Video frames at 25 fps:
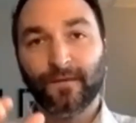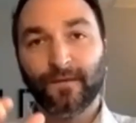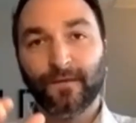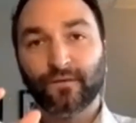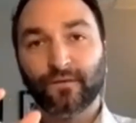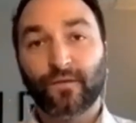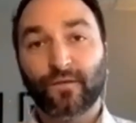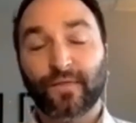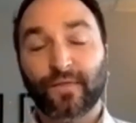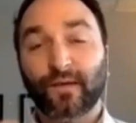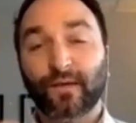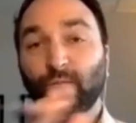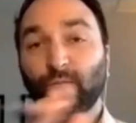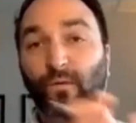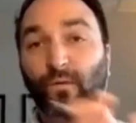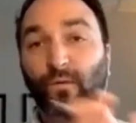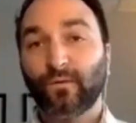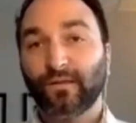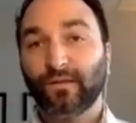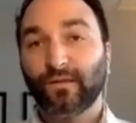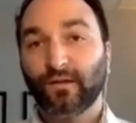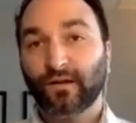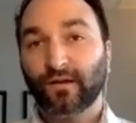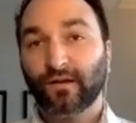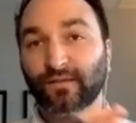So then when we
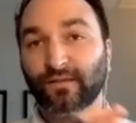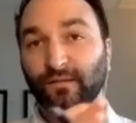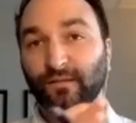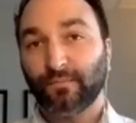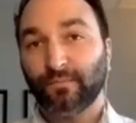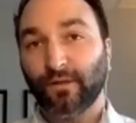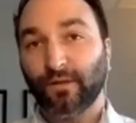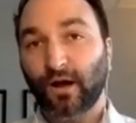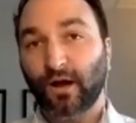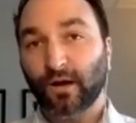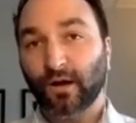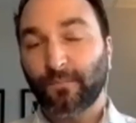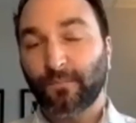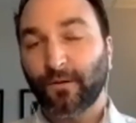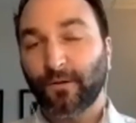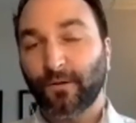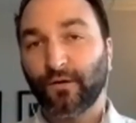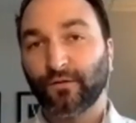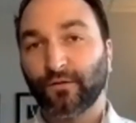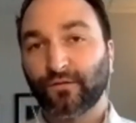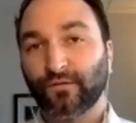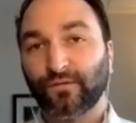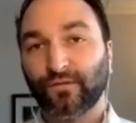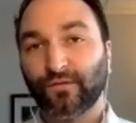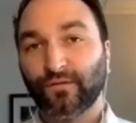look at the blog
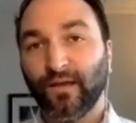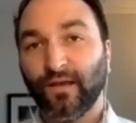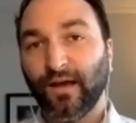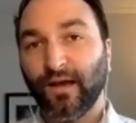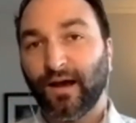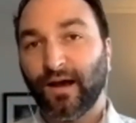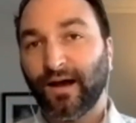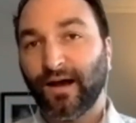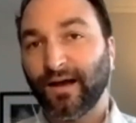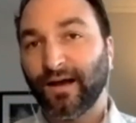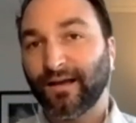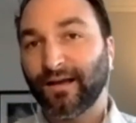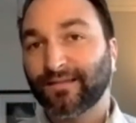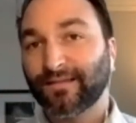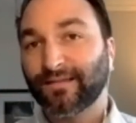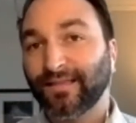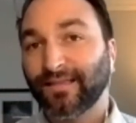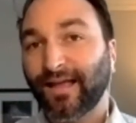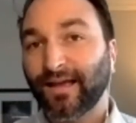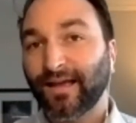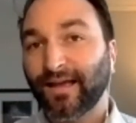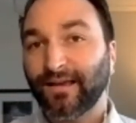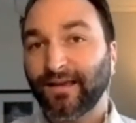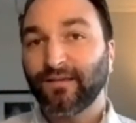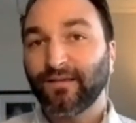posts, uh, it's a
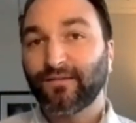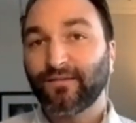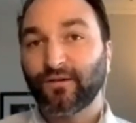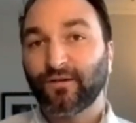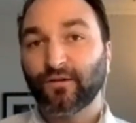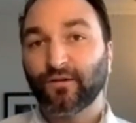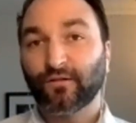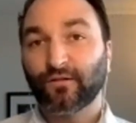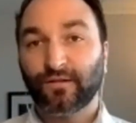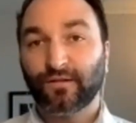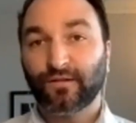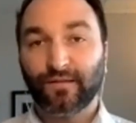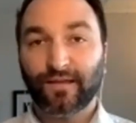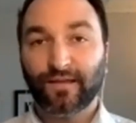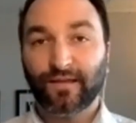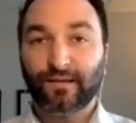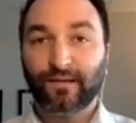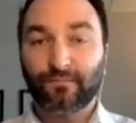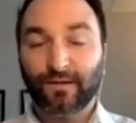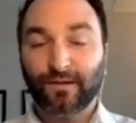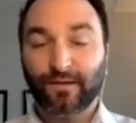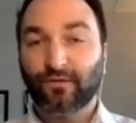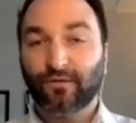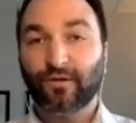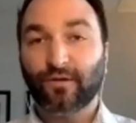lot easier to then
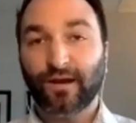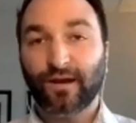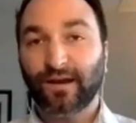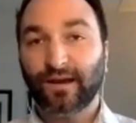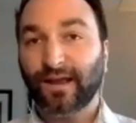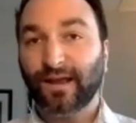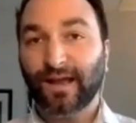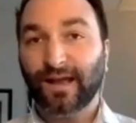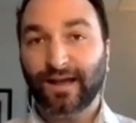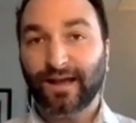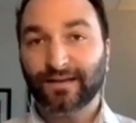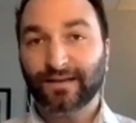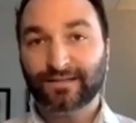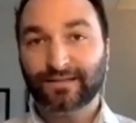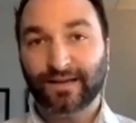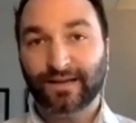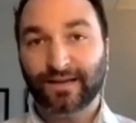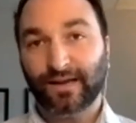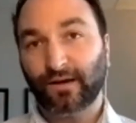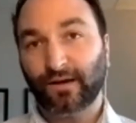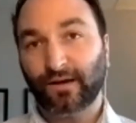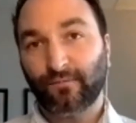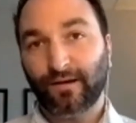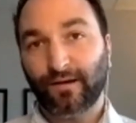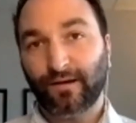be creating content
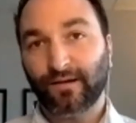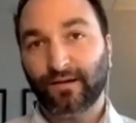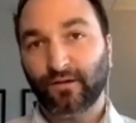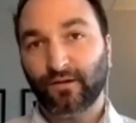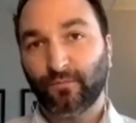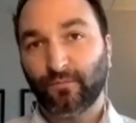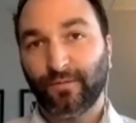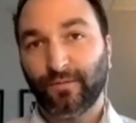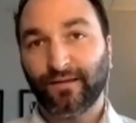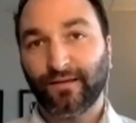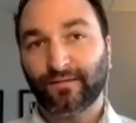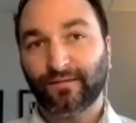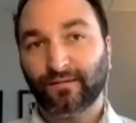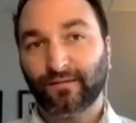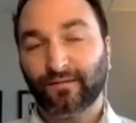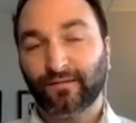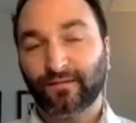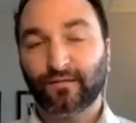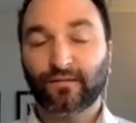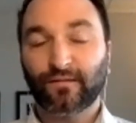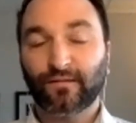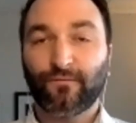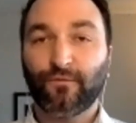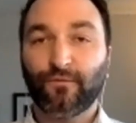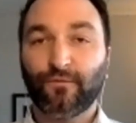on a regular basis,
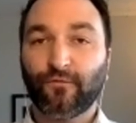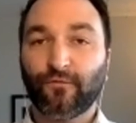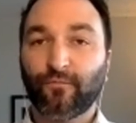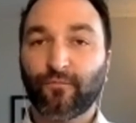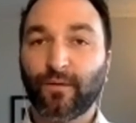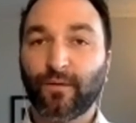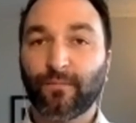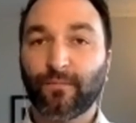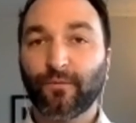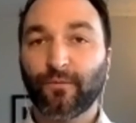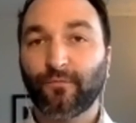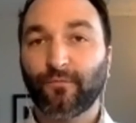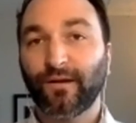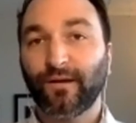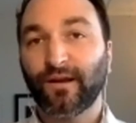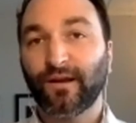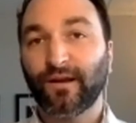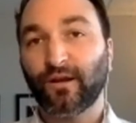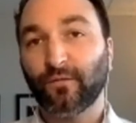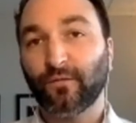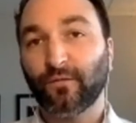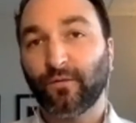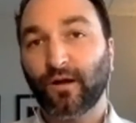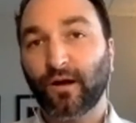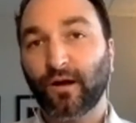because if you have people reading
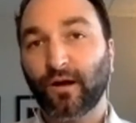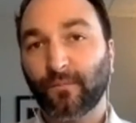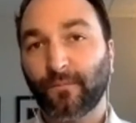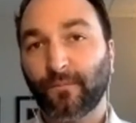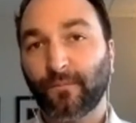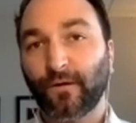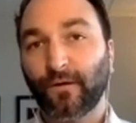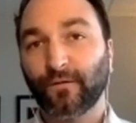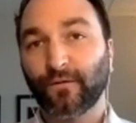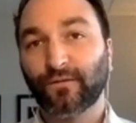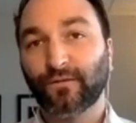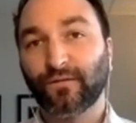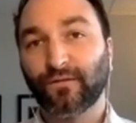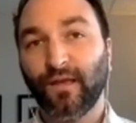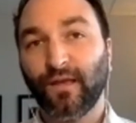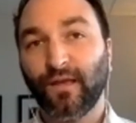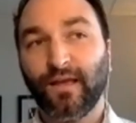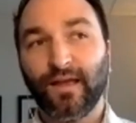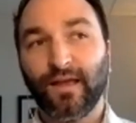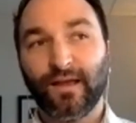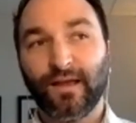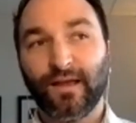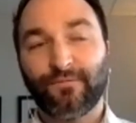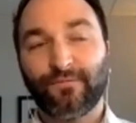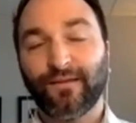your blog posts,
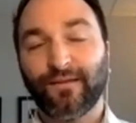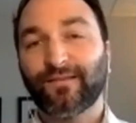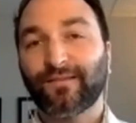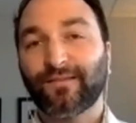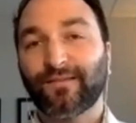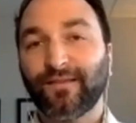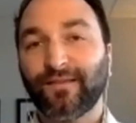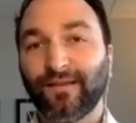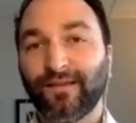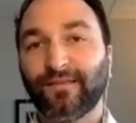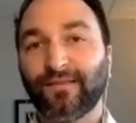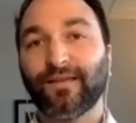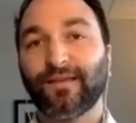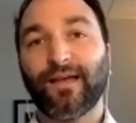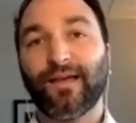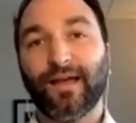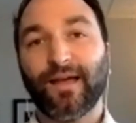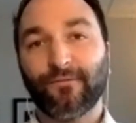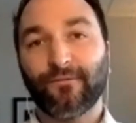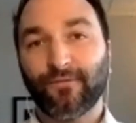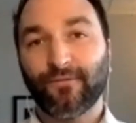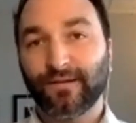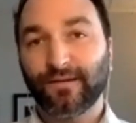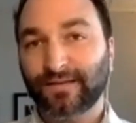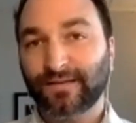if they see that
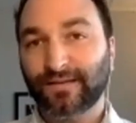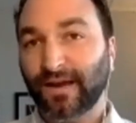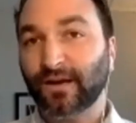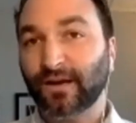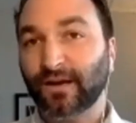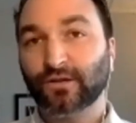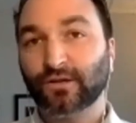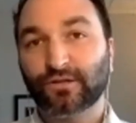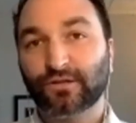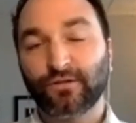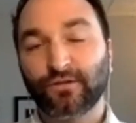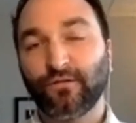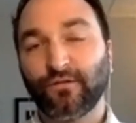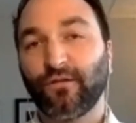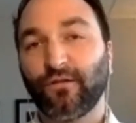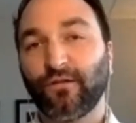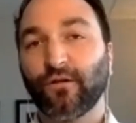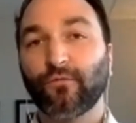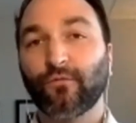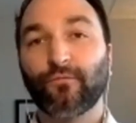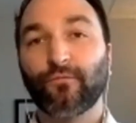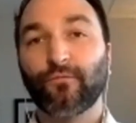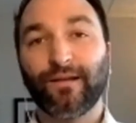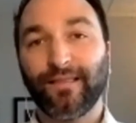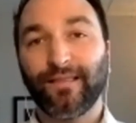every day or two
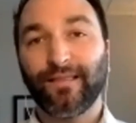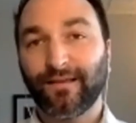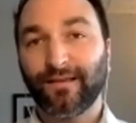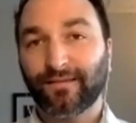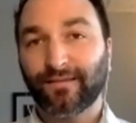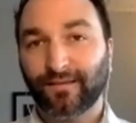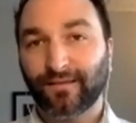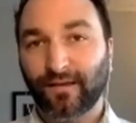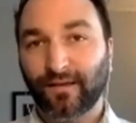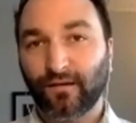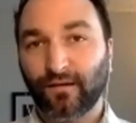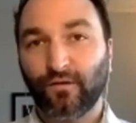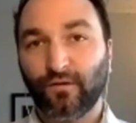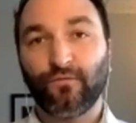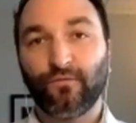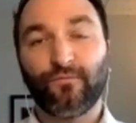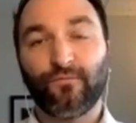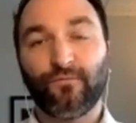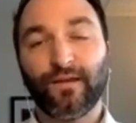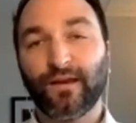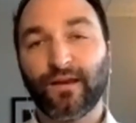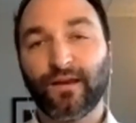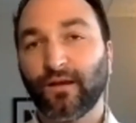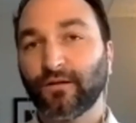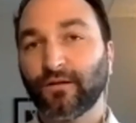you're releasing new
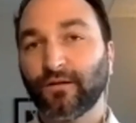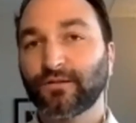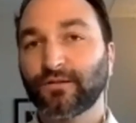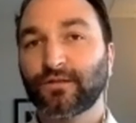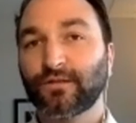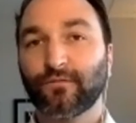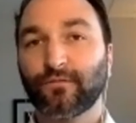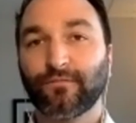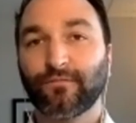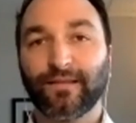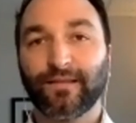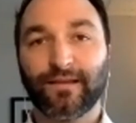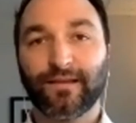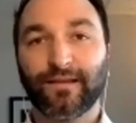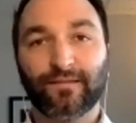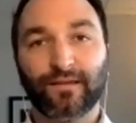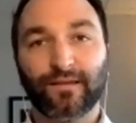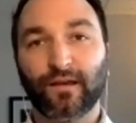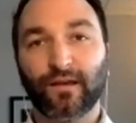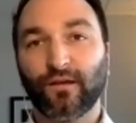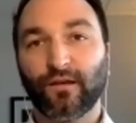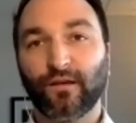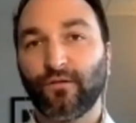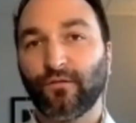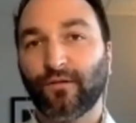videos, you're
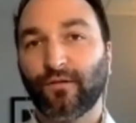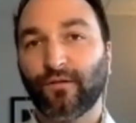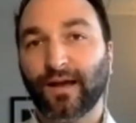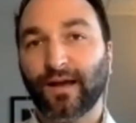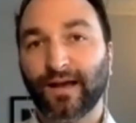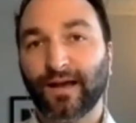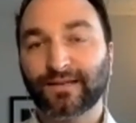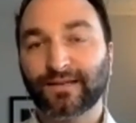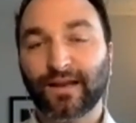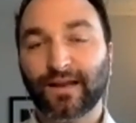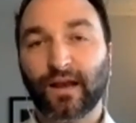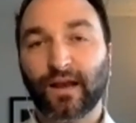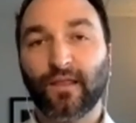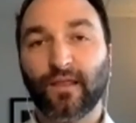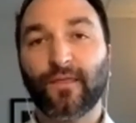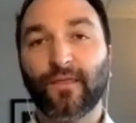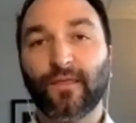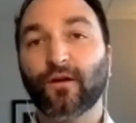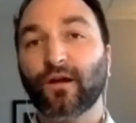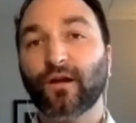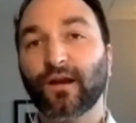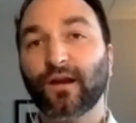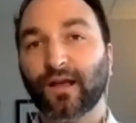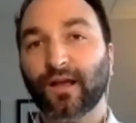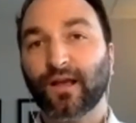releasing new content, they're
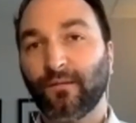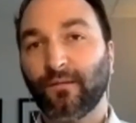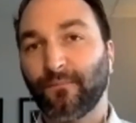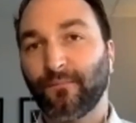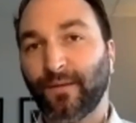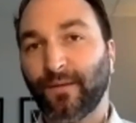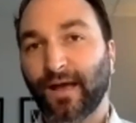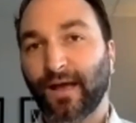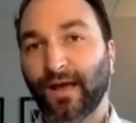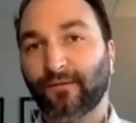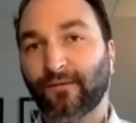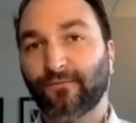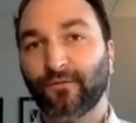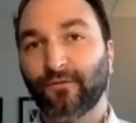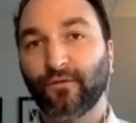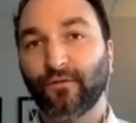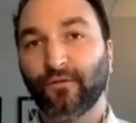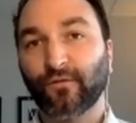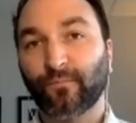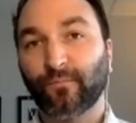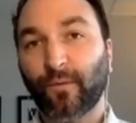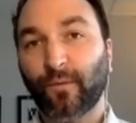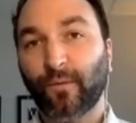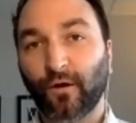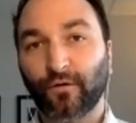going to come back for
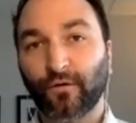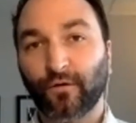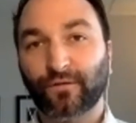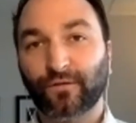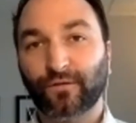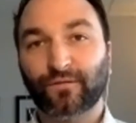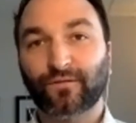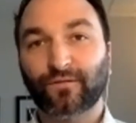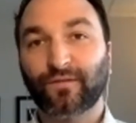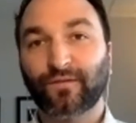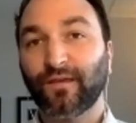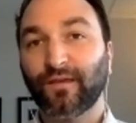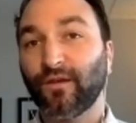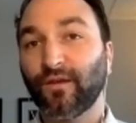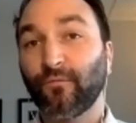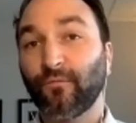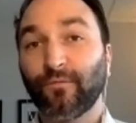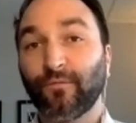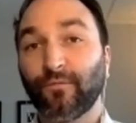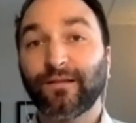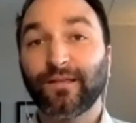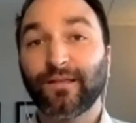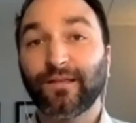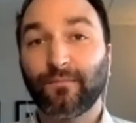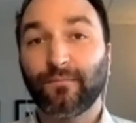those posts that you
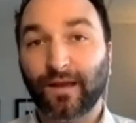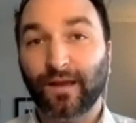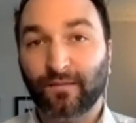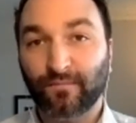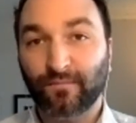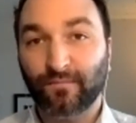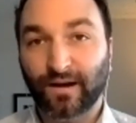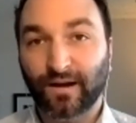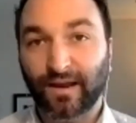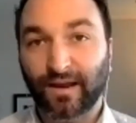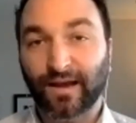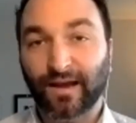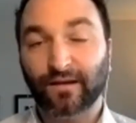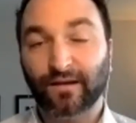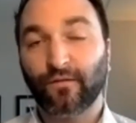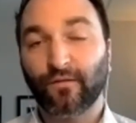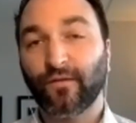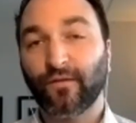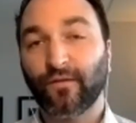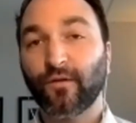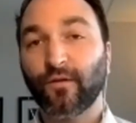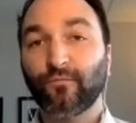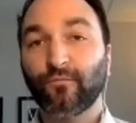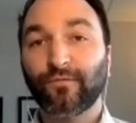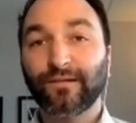really make money on or that
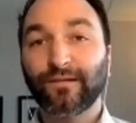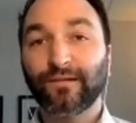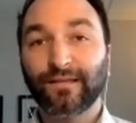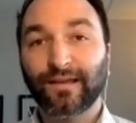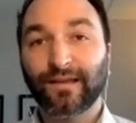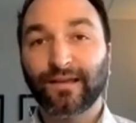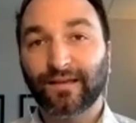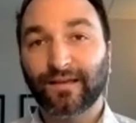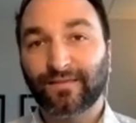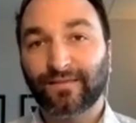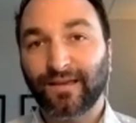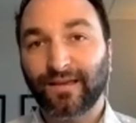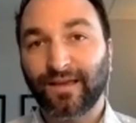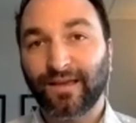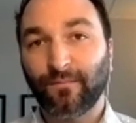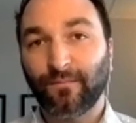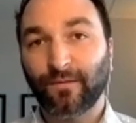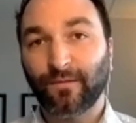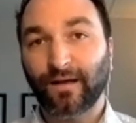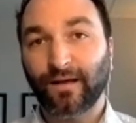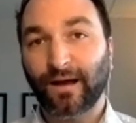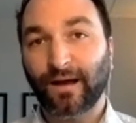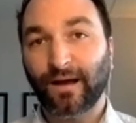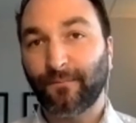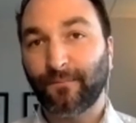you really get the
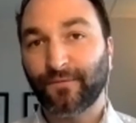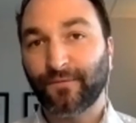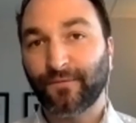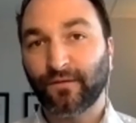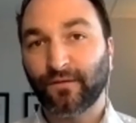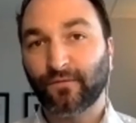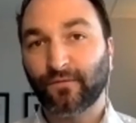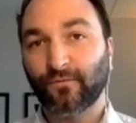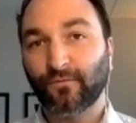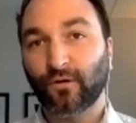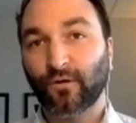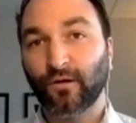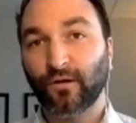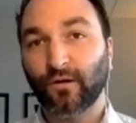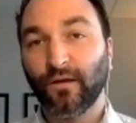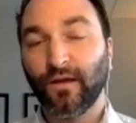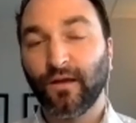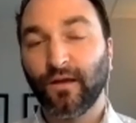email opt-ins for.